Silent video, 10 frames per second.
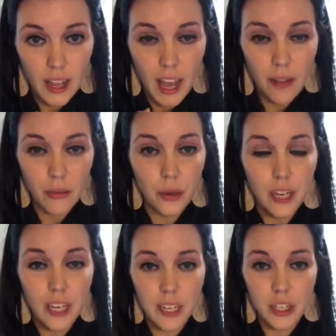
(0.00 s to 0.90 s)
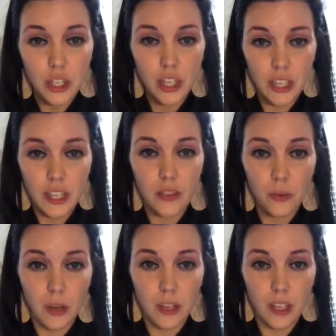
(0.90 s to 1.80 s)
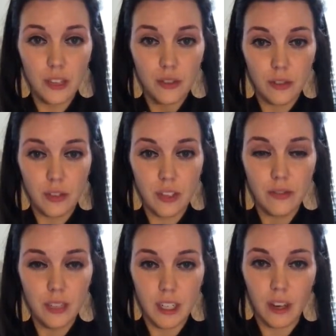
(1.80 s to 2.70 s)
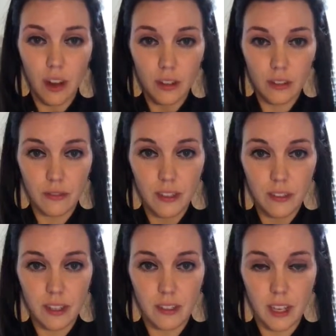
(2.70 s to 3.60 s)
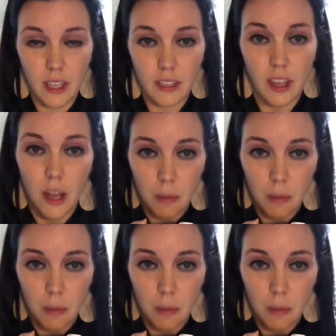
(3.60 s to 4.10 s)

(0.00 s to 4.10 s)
Every kitchen needs one of these for $15.50